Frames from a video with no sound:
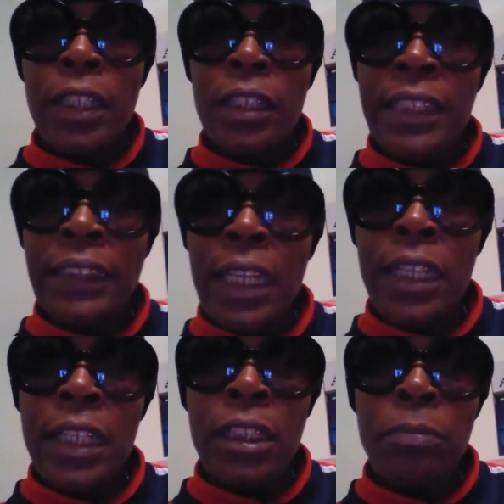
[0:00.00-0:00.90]
They say
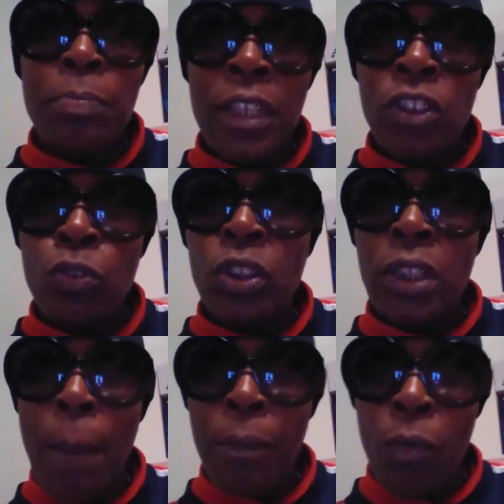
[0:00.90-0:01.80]
it's best you
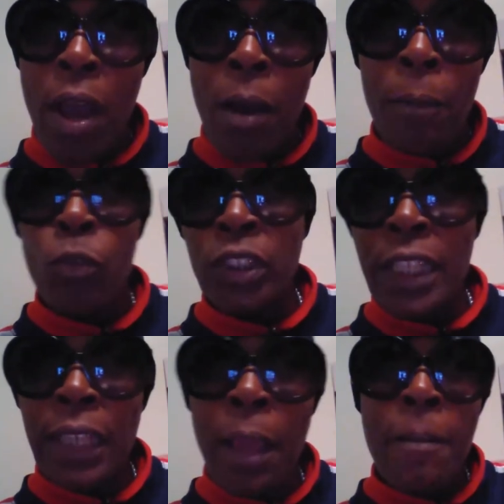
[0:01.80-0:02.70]
shop around. What they
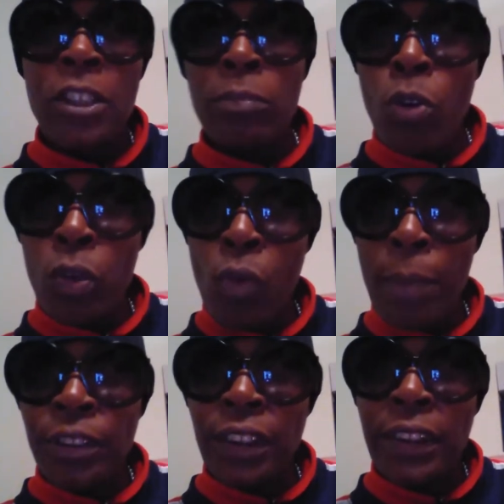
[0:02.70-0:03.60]
say, Smokey
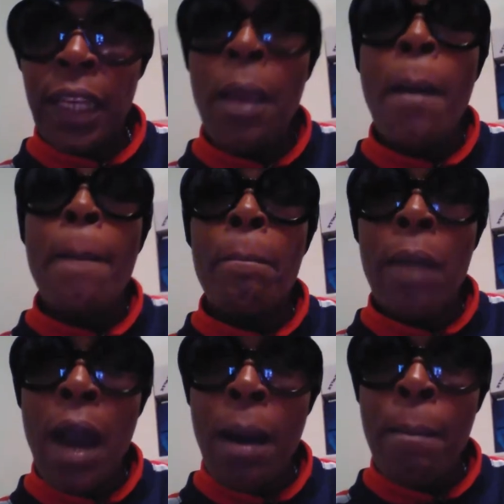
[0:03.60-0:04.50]
Robinson said,
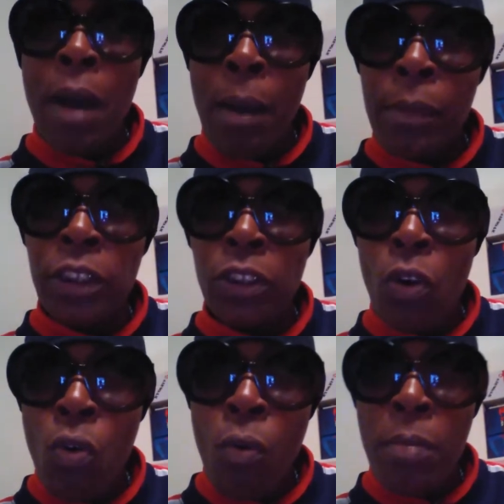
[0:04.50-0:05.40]
My mama
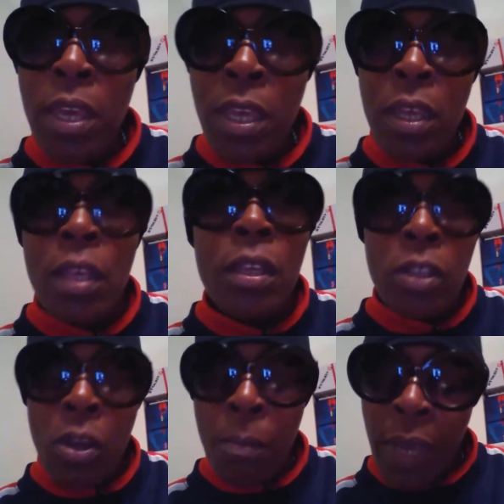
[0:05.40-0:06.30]
told me
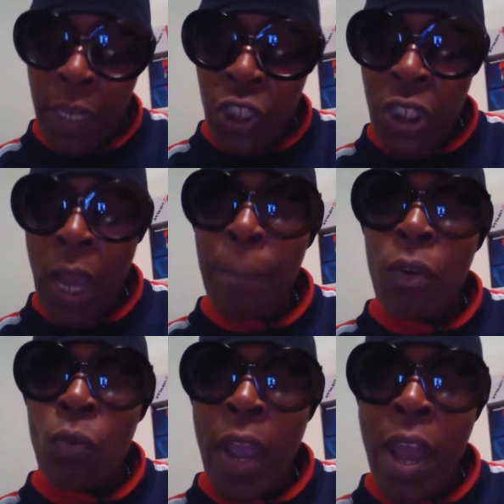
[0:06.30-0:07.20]
you better shop
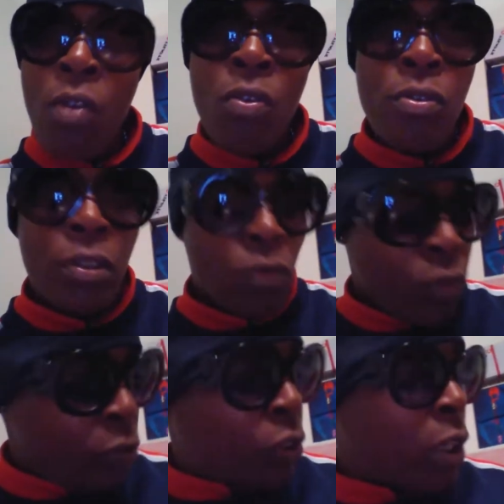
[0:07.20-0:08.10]
around.
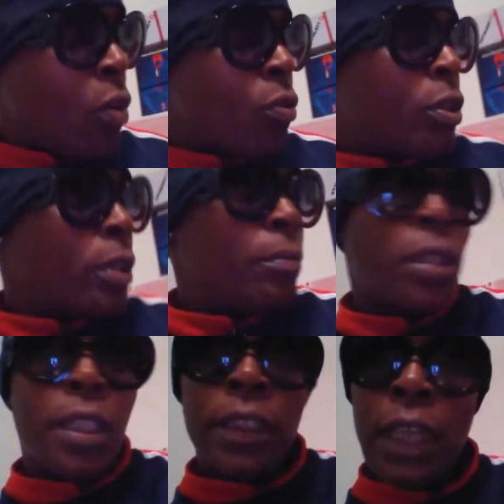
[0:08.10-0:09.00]
Real talk.
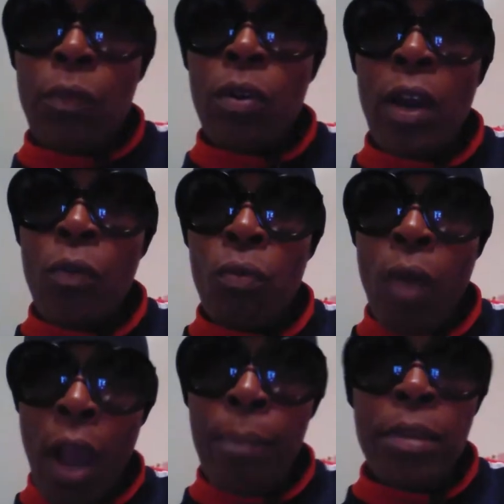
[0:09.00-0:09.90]
Because they will
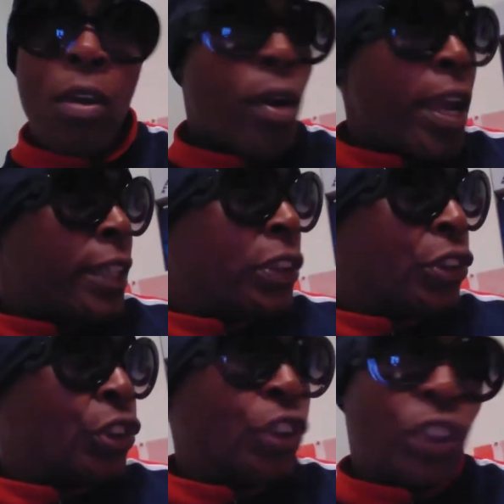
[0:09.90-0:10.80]
rob your ass
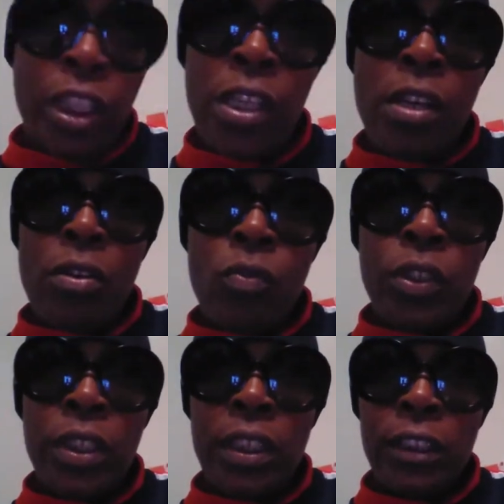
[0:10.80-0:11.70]
and shit
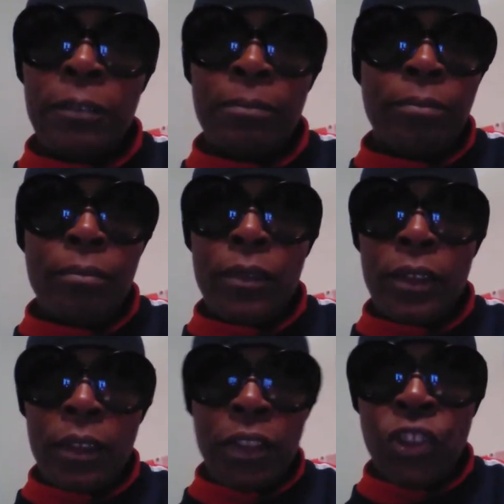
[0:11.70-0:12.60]
with this
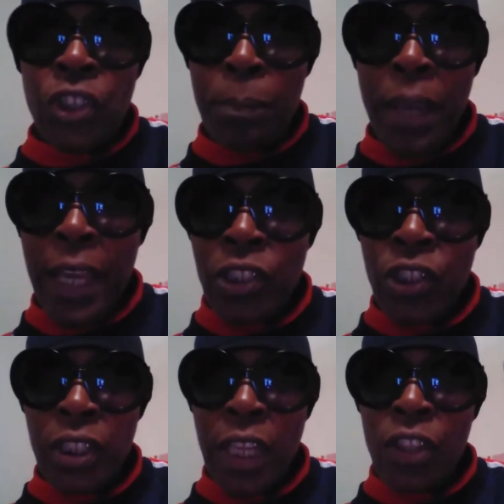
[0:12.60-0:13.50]
cheap ass
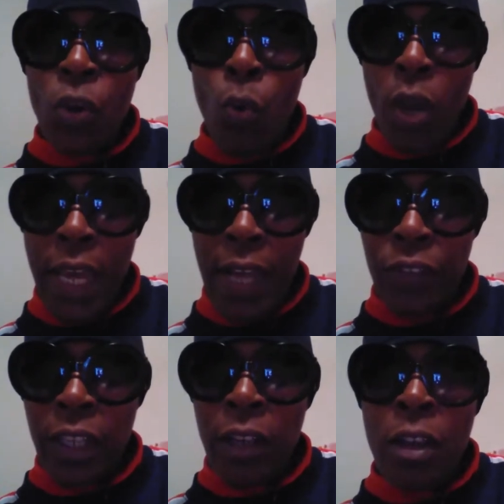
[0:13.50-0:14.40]
shit they throwing
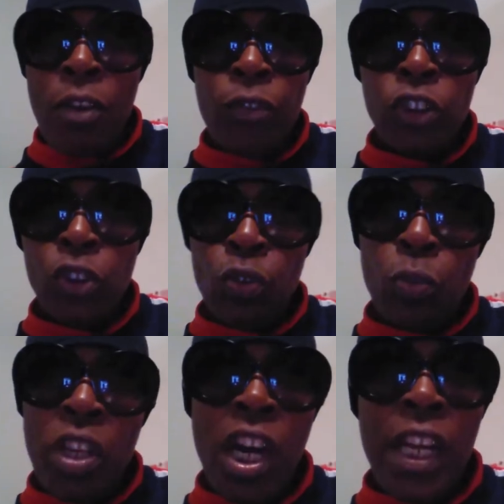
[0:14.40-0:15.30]
out there for two,
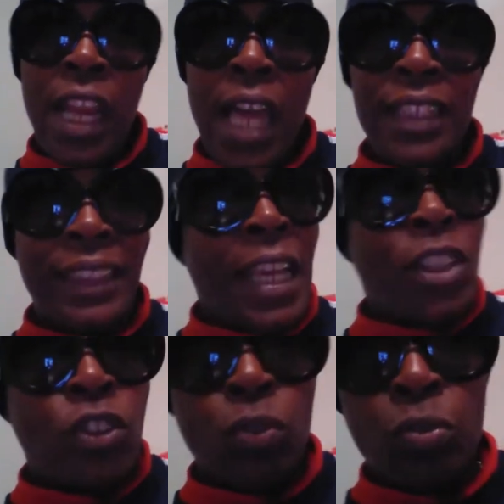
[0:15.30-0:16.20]
three hundred dollars.
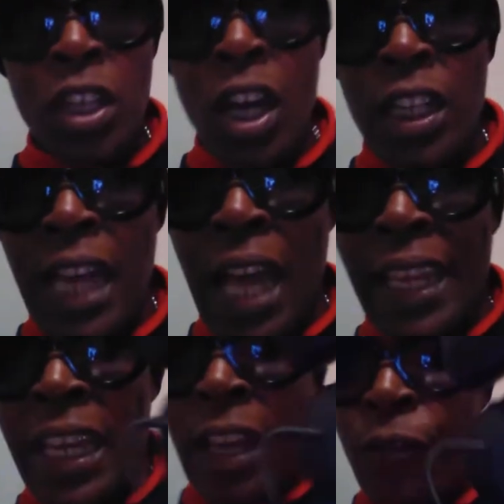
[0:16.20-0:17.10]
Two, three hundred dollar
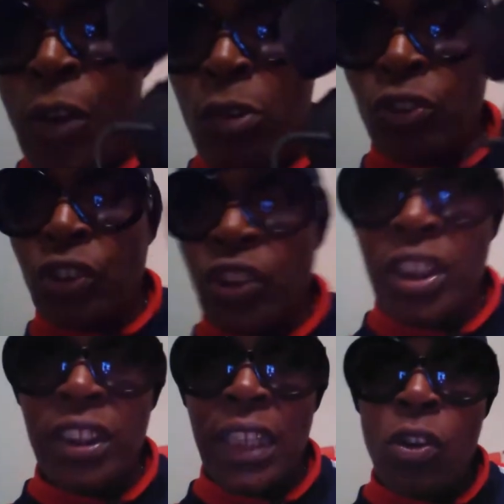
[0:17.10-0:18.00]
headphones and shit,
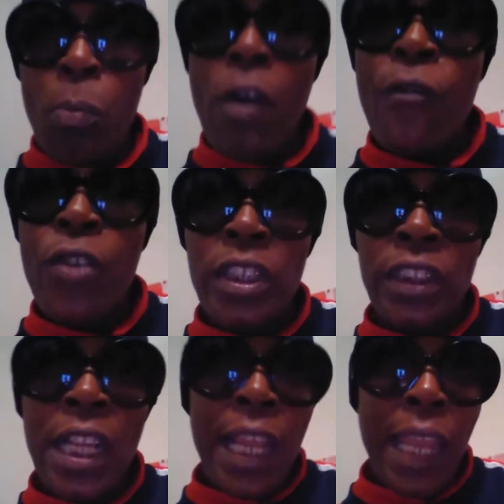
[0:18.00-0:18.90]
cause they know
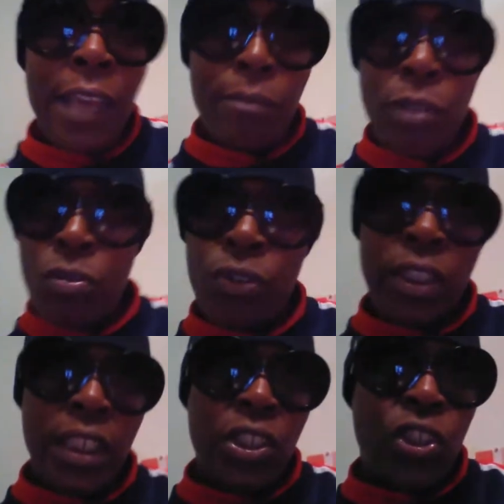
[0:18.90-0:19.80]
motherfuckers like
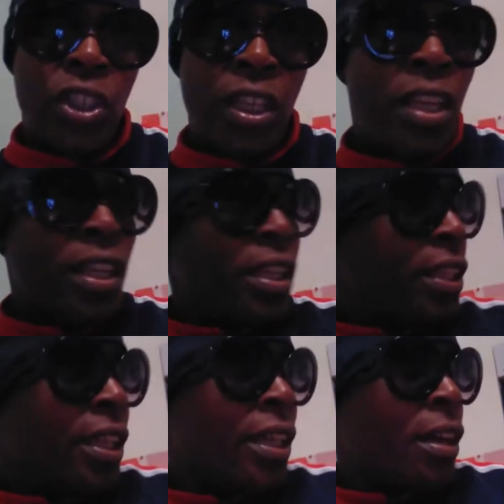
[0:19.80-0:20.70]
music and shit.
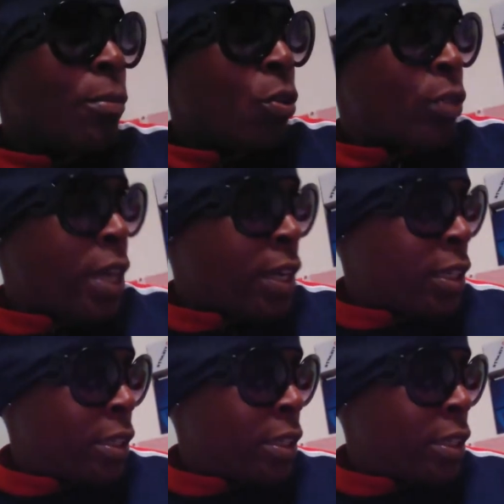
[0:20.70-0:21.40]
Nigga, come on now.